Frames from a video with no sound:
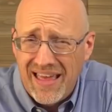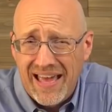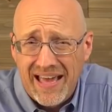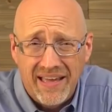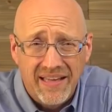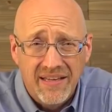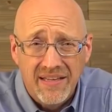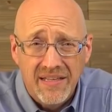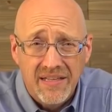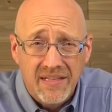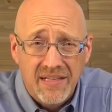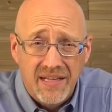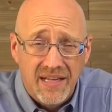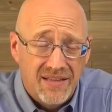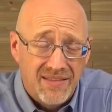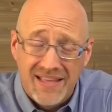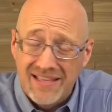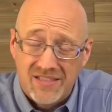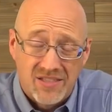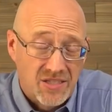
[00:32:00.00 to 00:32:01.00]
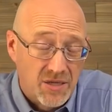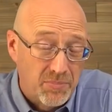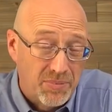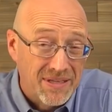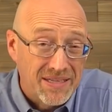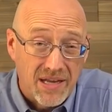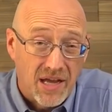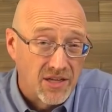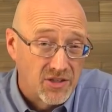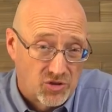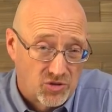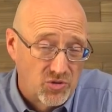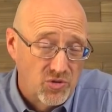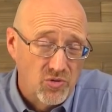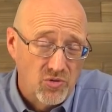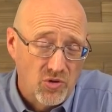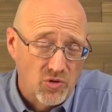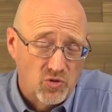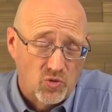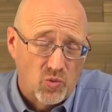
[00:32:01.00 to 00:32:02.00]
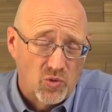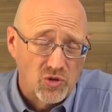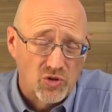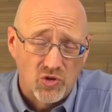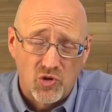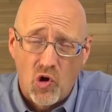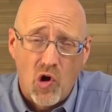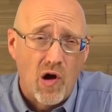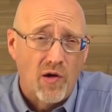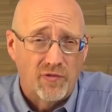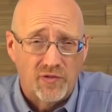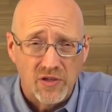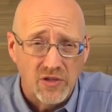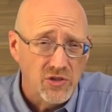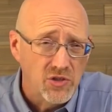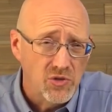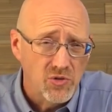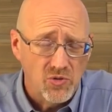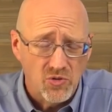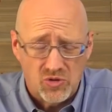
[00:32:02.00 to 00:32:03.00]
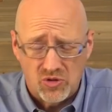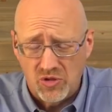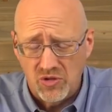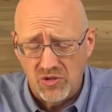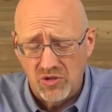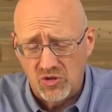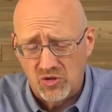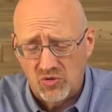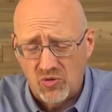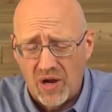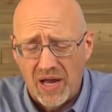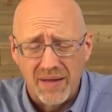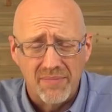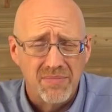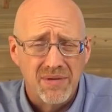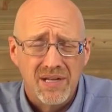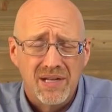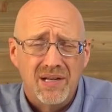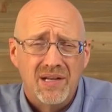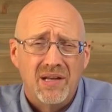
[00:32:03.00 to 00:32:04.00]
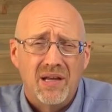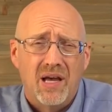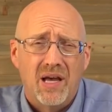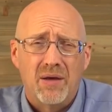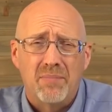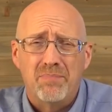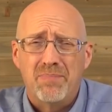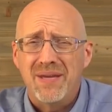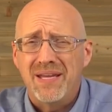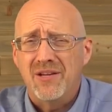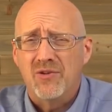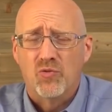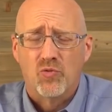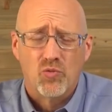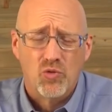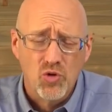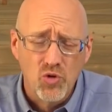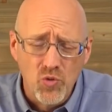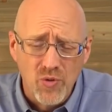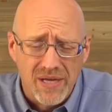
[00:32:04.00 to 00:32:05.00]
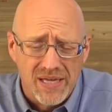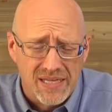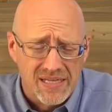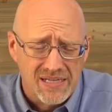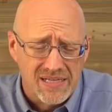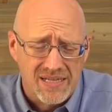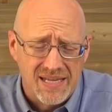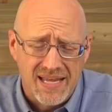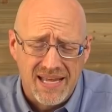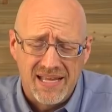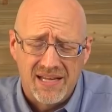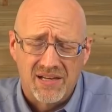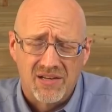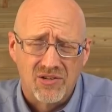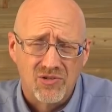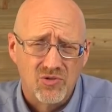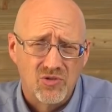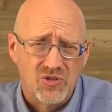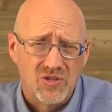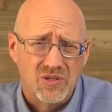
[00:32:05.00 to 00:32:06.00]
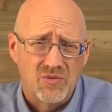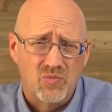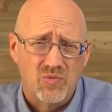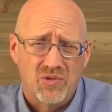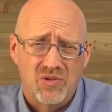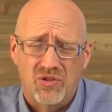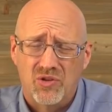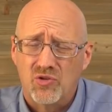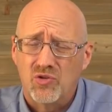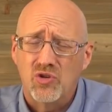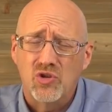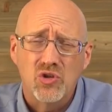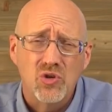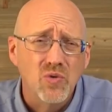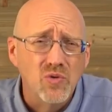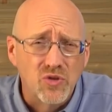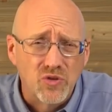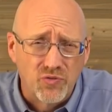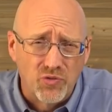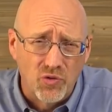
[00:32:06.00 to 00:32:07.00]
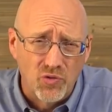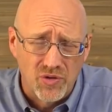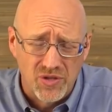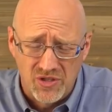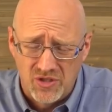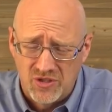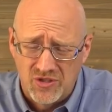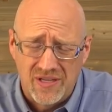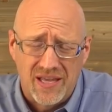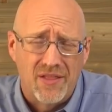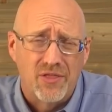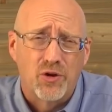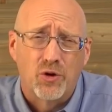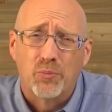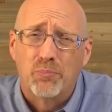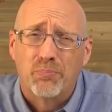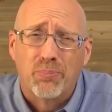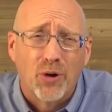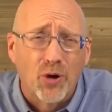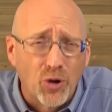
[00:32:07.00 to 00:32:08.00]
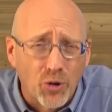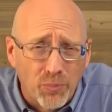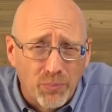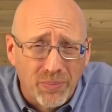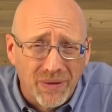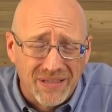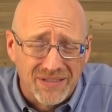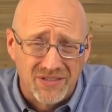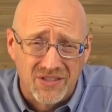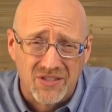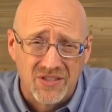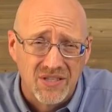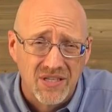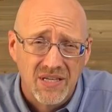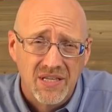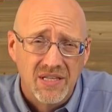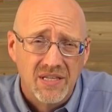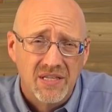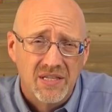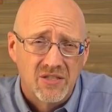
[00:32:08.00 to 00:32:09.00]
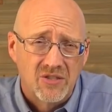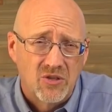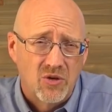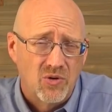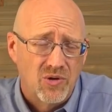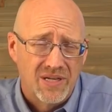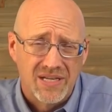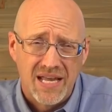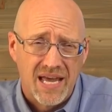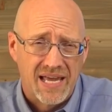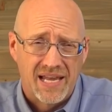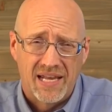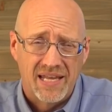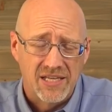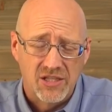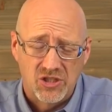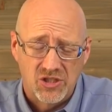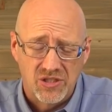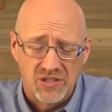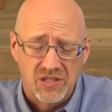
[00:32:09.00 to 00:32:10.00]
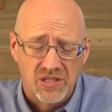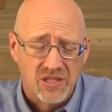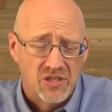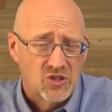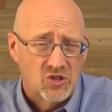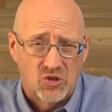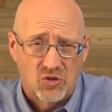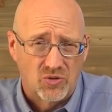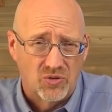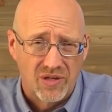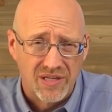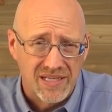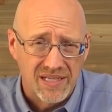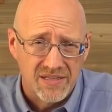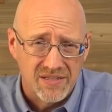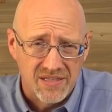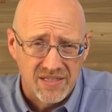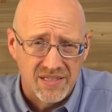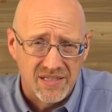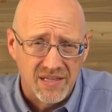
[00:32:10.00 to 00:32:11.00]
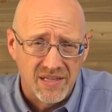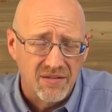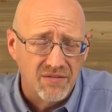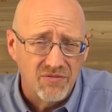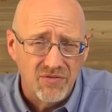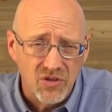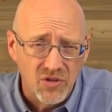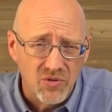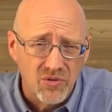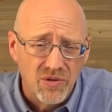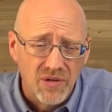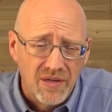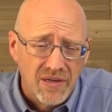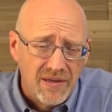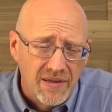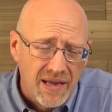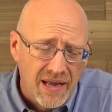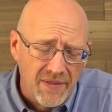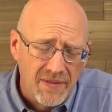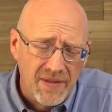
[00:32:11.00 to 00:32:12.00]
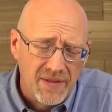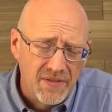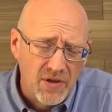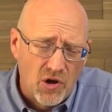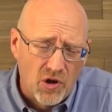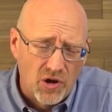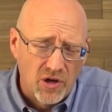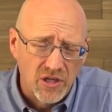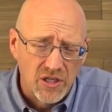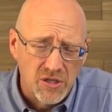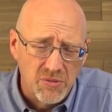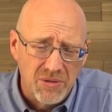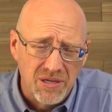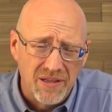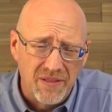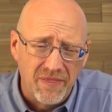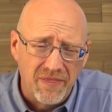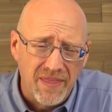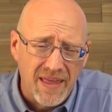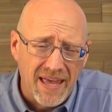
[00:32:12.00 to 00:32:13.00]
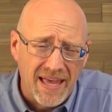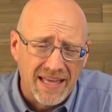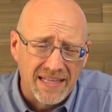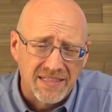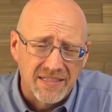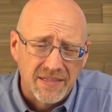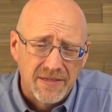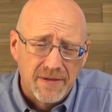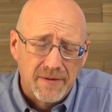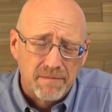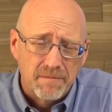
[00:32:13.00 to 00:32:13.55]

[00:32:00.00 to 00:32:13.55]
that, and that's simply not true. Those words are often used to describe uh, being ruined and losing their usefulness and their purpose. So annihilation certainly isn't in view. And then the argument that